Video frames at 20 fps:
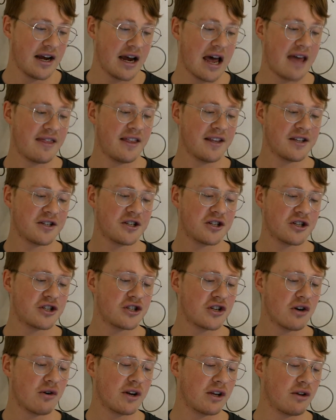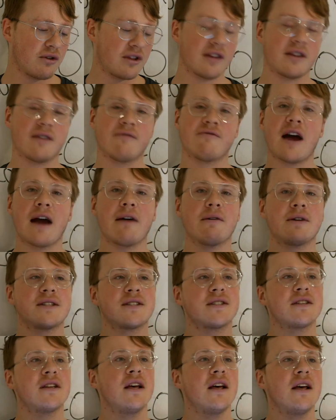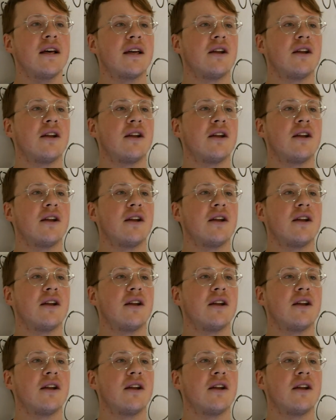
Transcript: And this is just showing you that the virus,